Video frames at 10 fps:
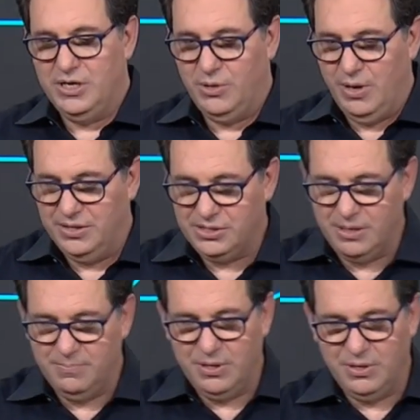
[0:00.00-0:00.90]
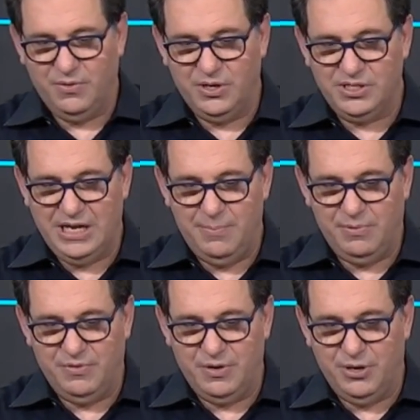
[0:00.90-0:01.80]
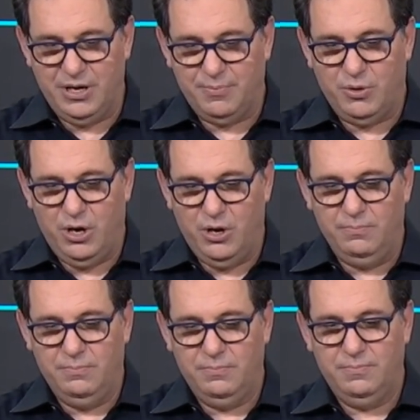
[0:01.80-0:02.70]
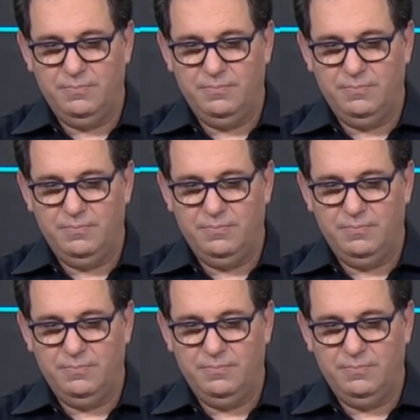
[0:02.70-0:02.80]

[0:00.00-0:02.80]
we do on this computer, for example, if we bring up Chrome,